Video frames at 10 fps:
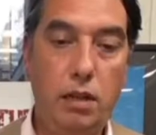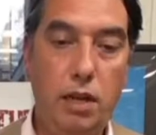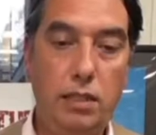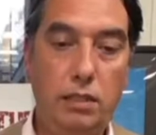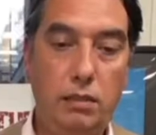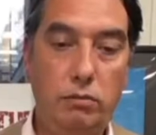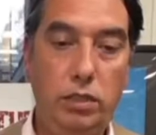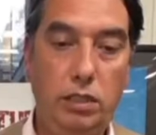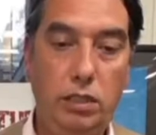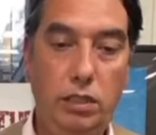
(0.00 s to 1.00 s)
light,
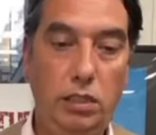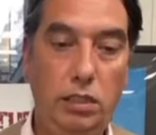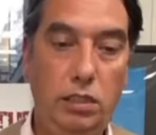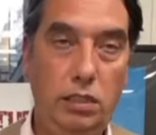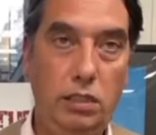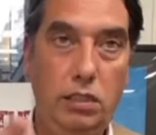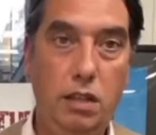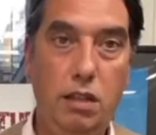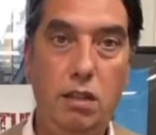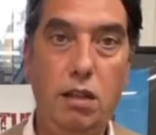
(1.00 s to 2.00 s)
which is just
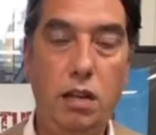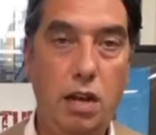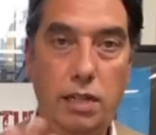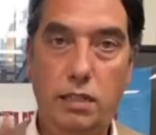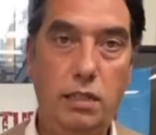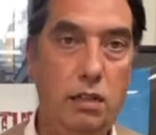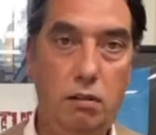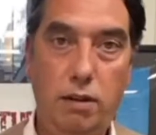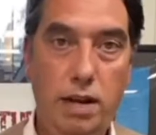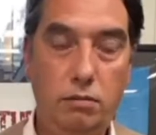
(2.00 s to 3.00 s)
the light
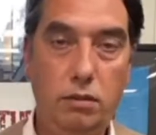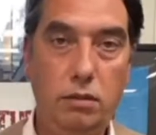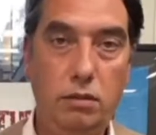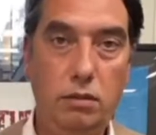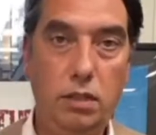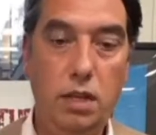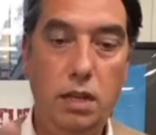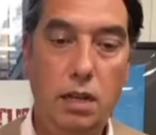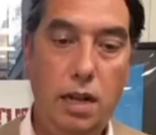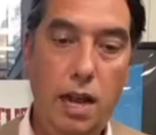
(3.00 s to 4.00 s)
around,
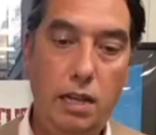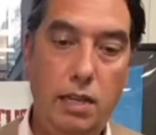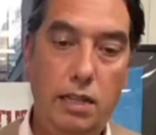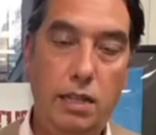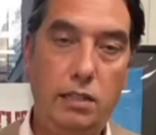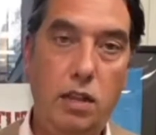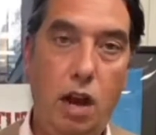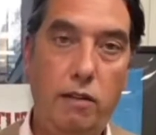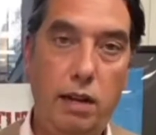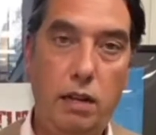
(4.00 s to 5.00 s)
and then there's
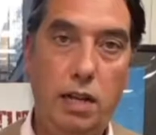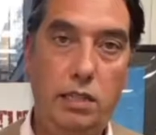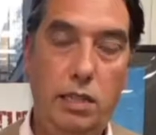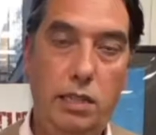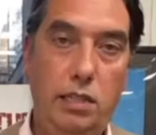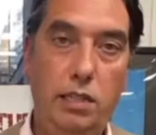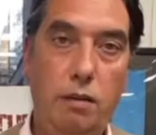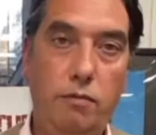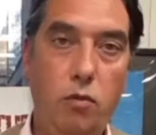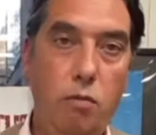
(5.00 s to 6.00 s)
direct light. So this is
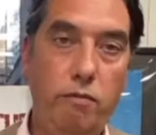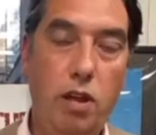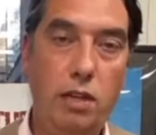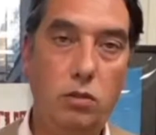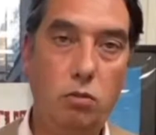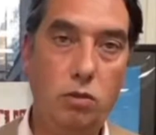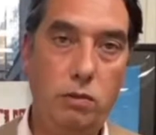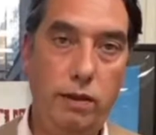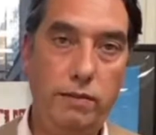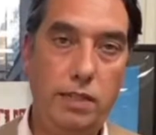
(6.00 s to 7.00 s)
some form of light source
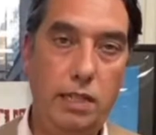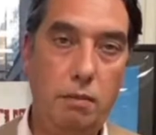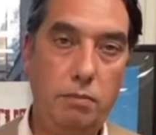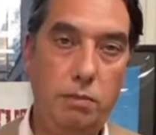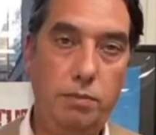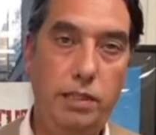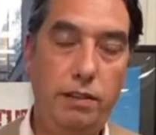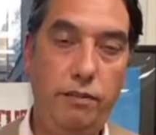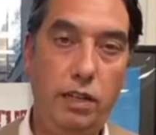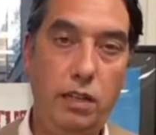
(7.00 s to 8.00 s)
that we've set up
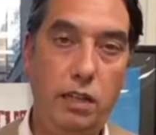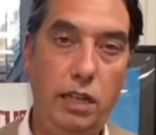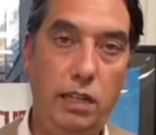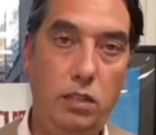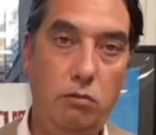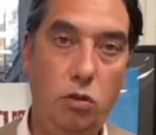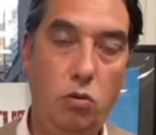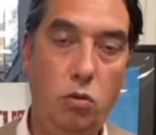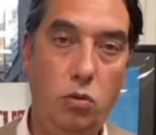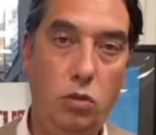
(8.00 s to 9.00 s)
specifically to
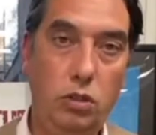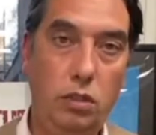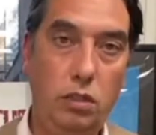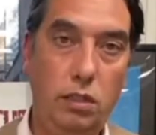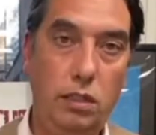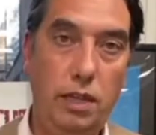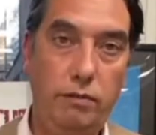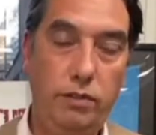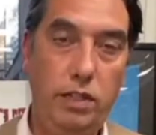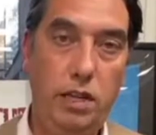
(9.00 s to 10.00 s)
record
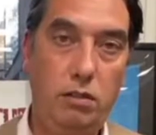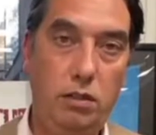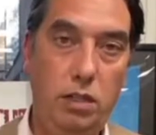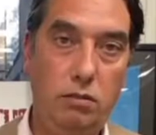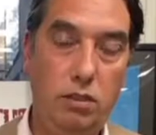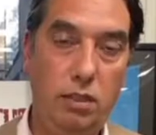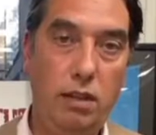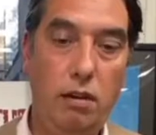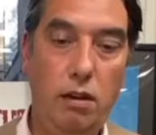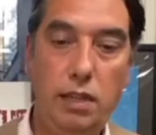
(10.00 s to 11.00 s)
that video. So
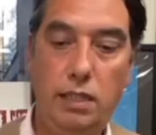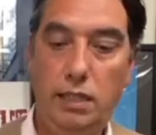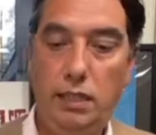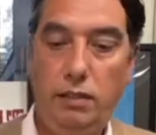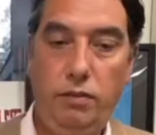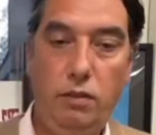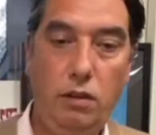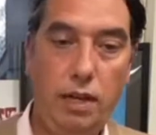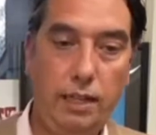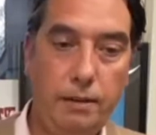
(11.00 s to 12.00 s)
studio lighting, if you
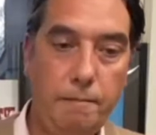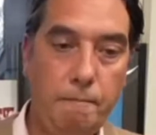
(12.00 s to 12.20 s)
like.